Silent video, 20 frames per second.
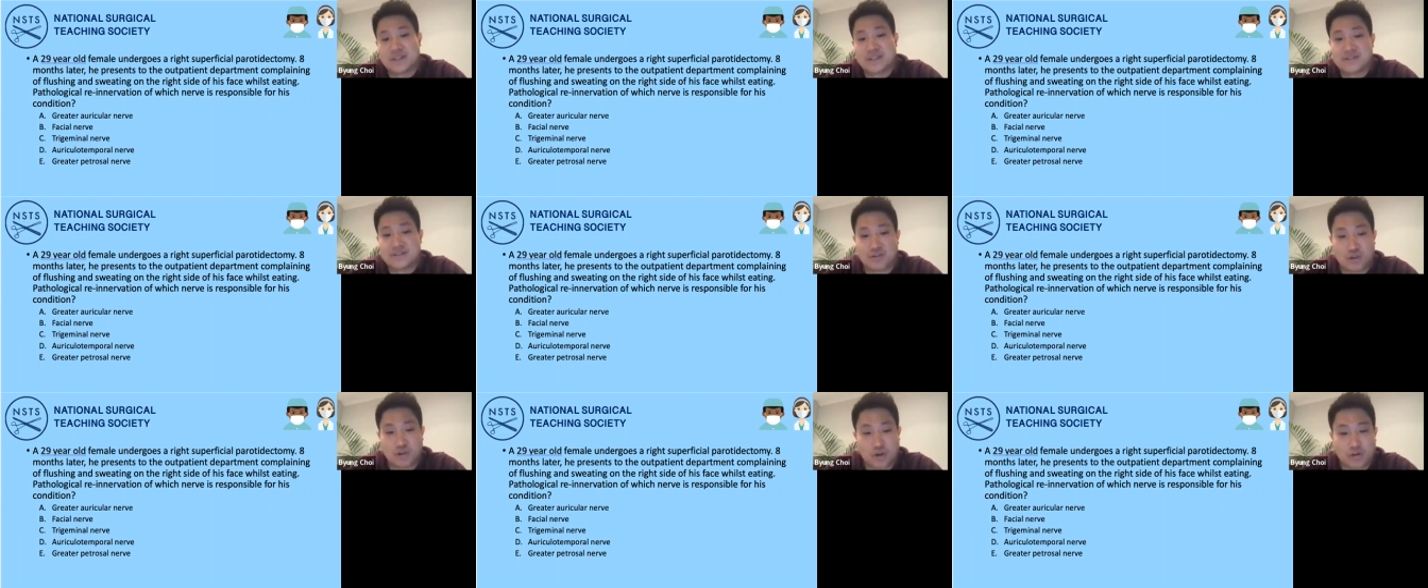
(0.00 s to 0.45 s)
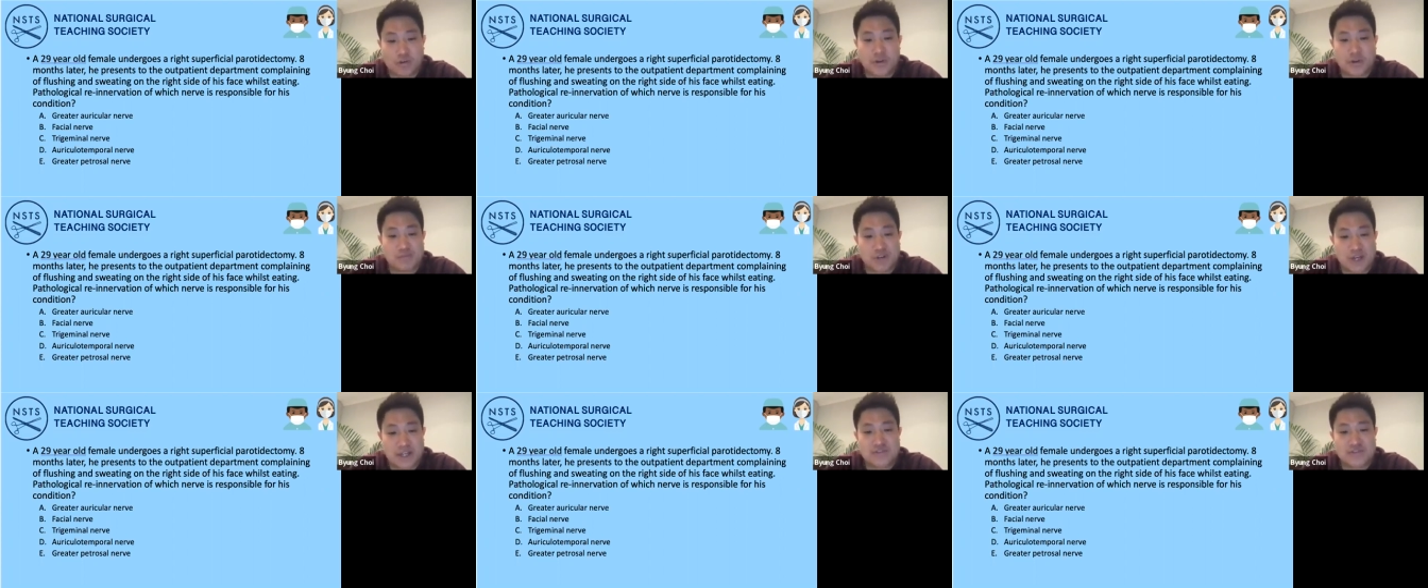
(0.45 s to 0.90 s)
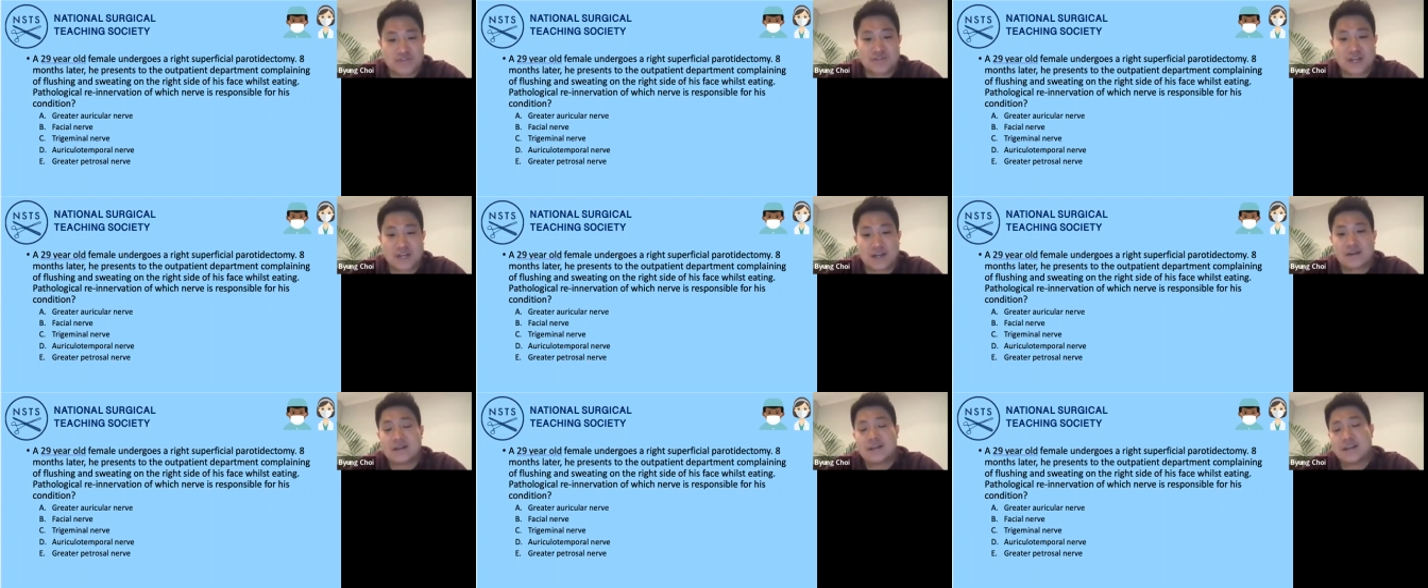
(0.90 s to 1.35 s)
it's not the branch
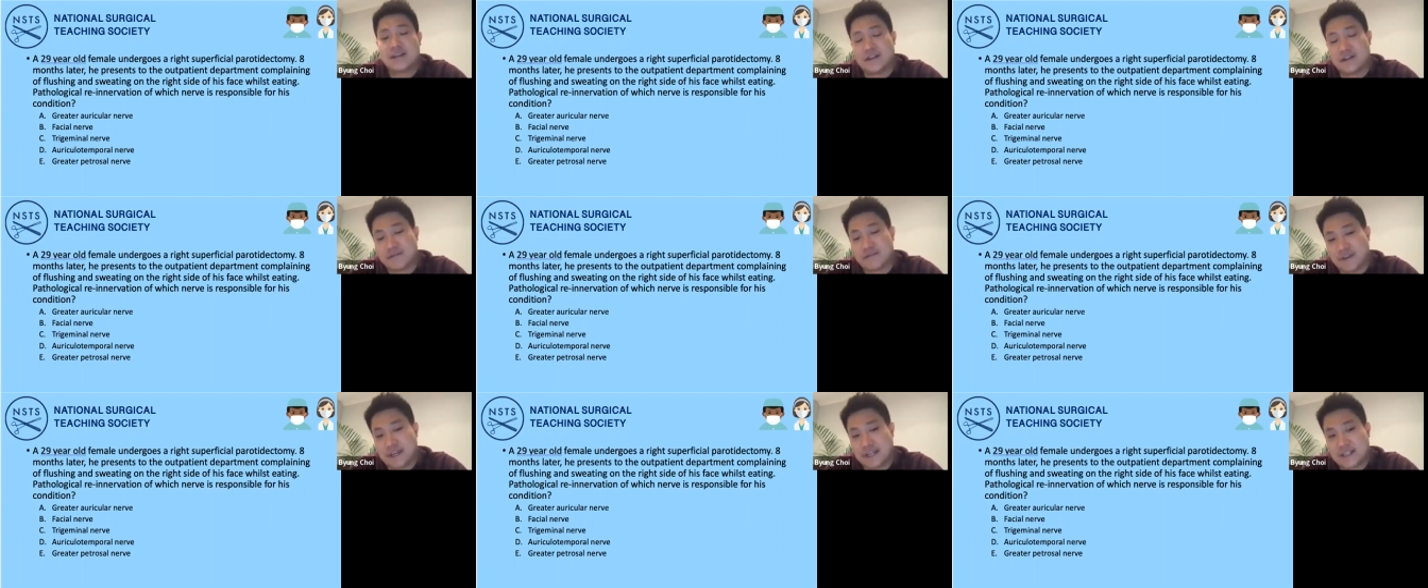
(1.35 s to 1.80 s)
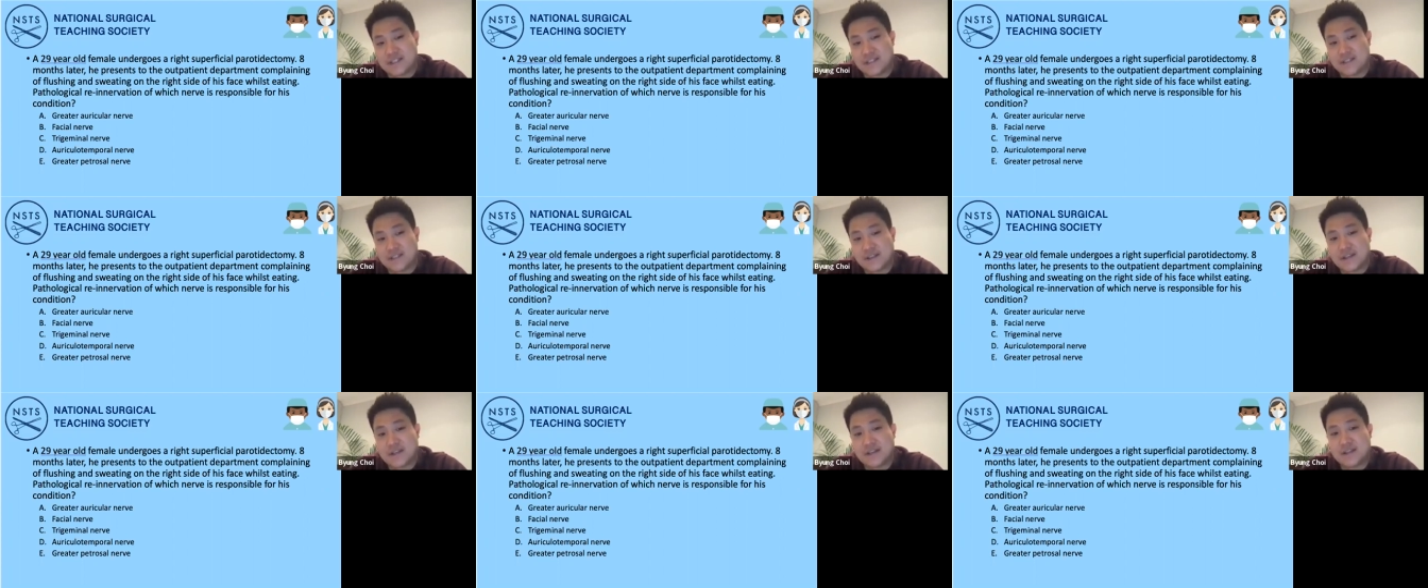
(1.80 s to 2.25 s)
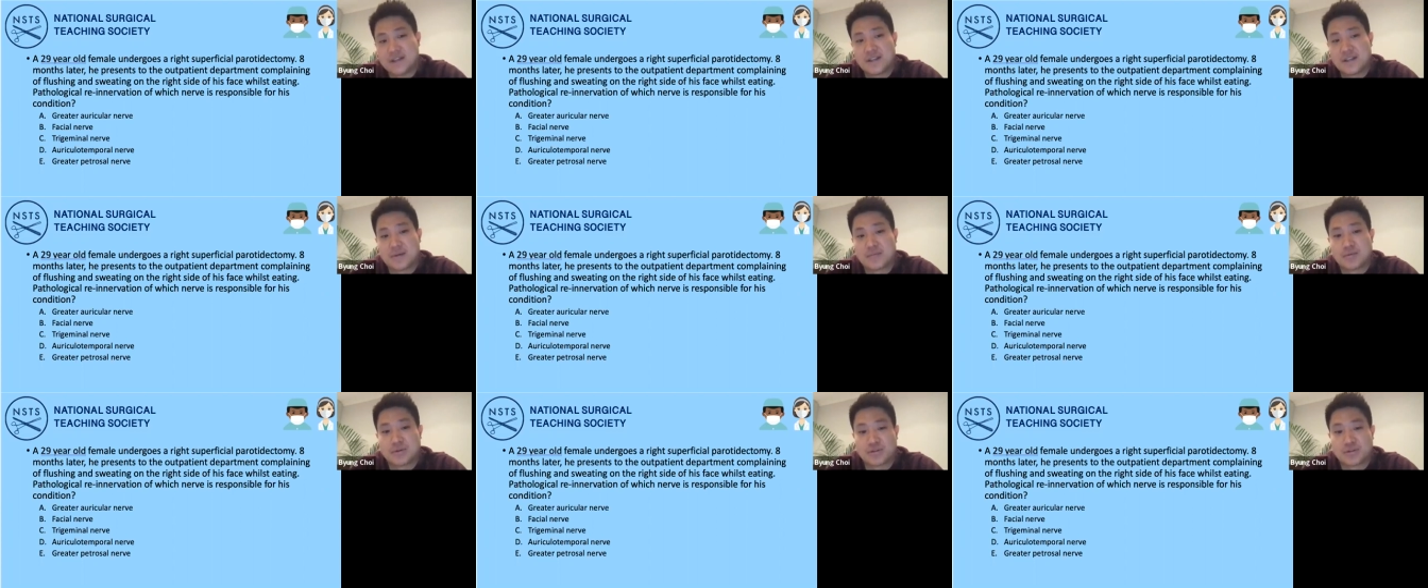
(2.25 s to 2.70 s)
that innervates
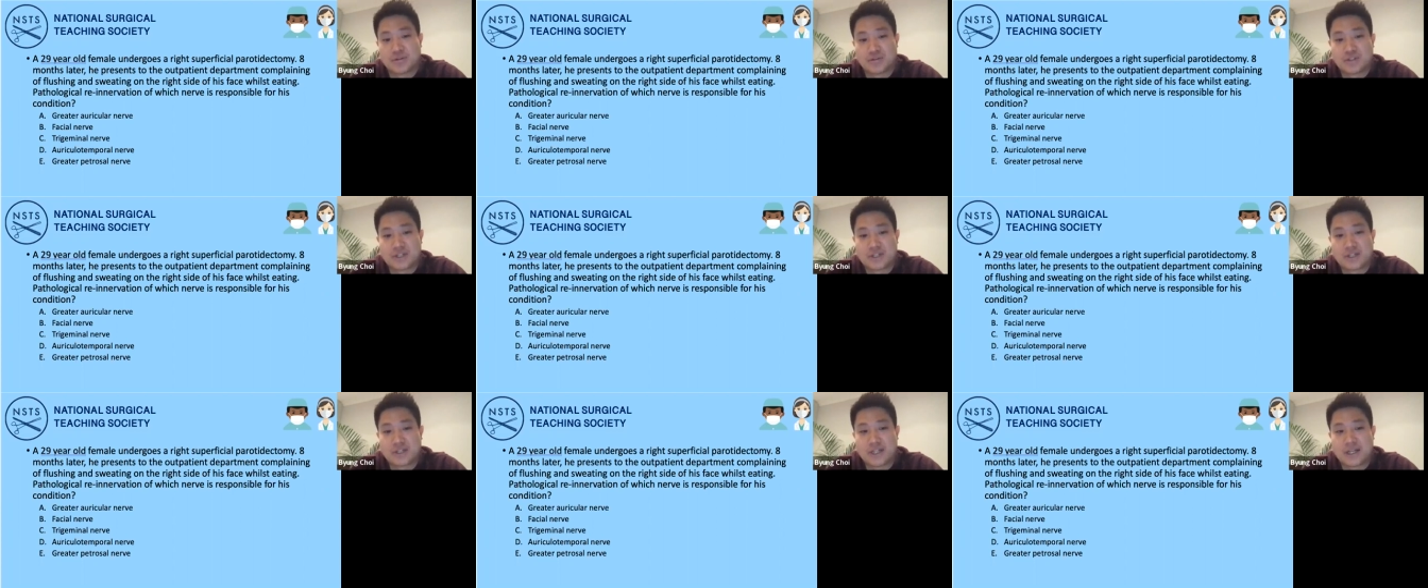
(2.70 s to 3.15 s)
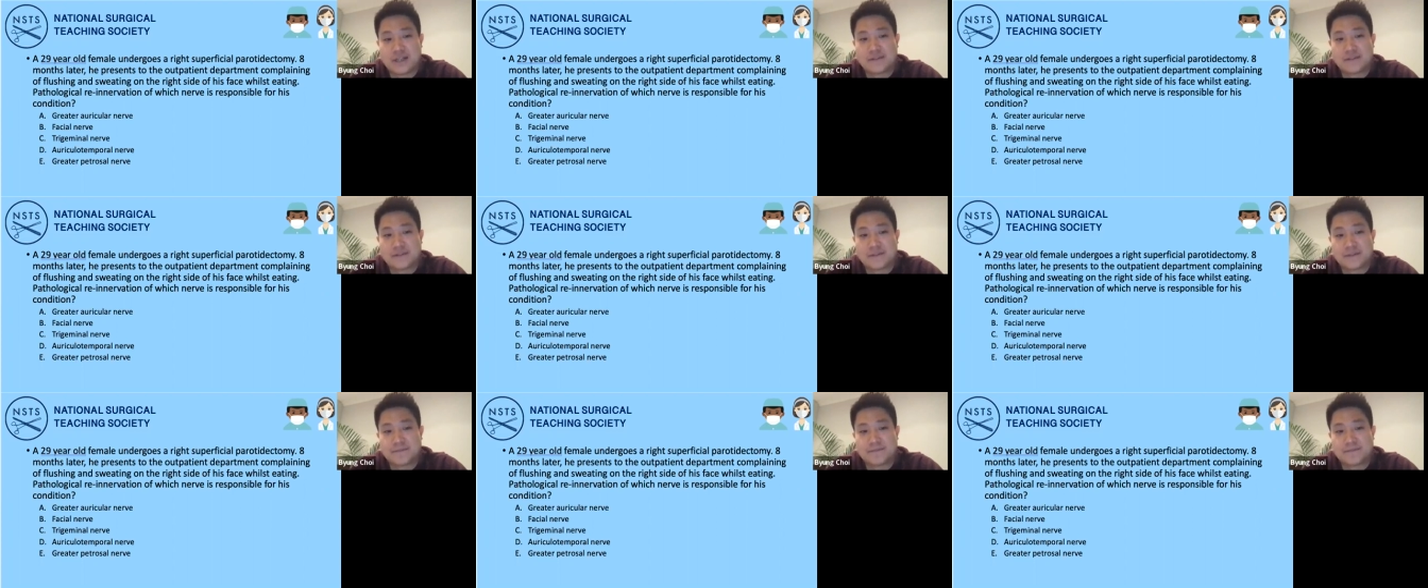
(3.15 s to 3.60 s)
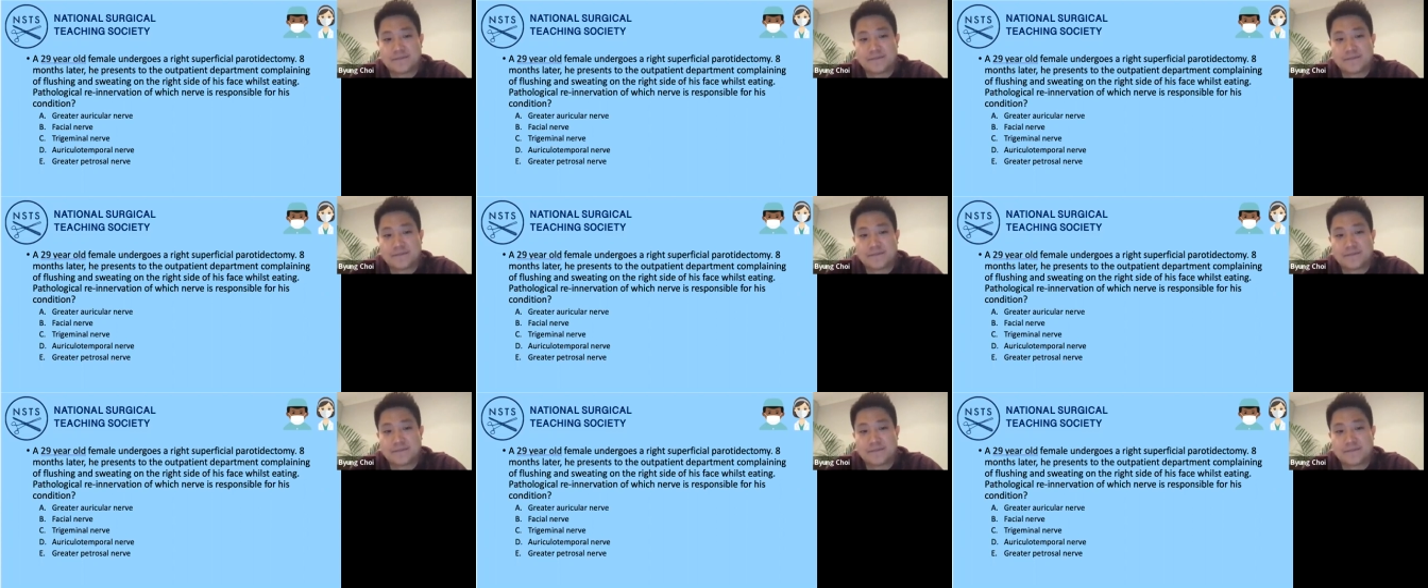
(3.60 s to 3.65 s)
the parotid gland.